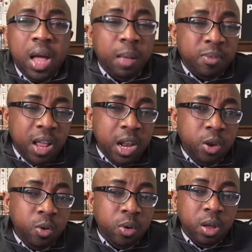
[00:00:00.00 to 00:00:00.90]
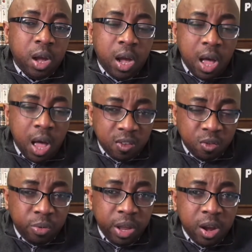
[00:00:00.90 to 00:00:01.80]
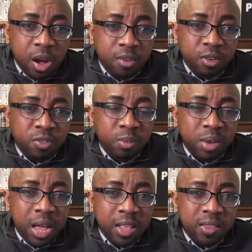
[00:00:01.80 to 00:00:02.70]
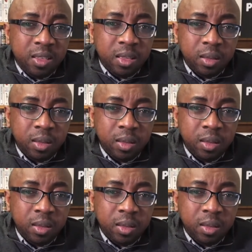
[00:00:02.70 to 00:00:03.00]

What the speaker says: I'm telling you, the cost to recover from that,